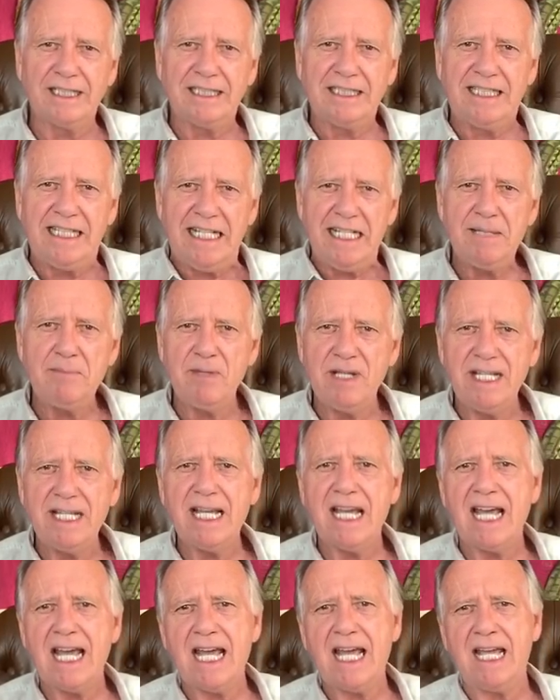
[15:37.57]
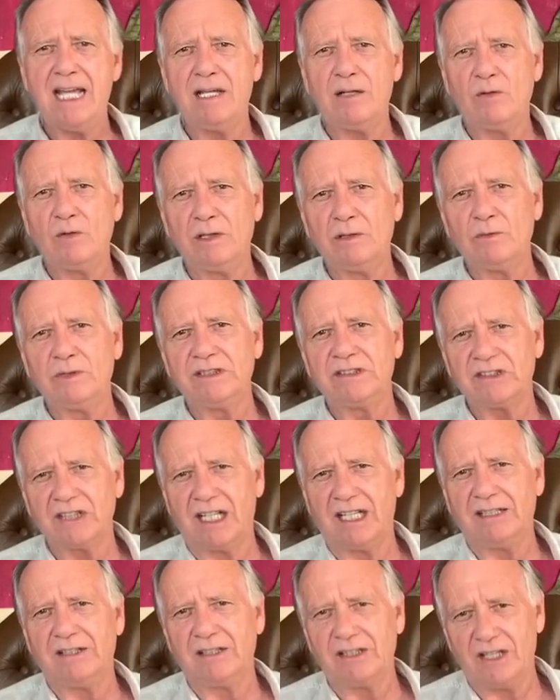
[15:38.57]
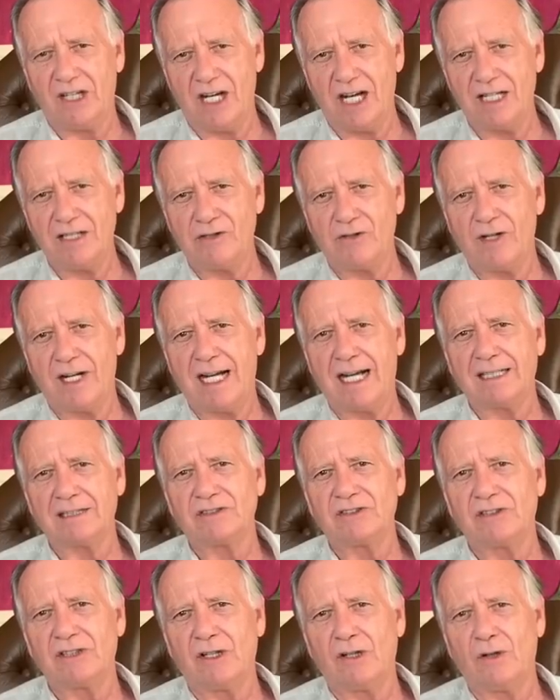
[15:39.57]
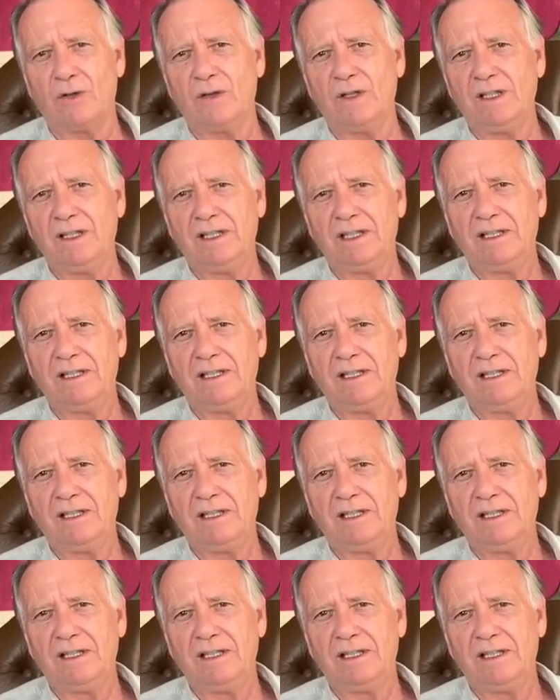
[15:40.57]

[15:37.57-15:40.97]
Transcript: DBA when we signed the contract, so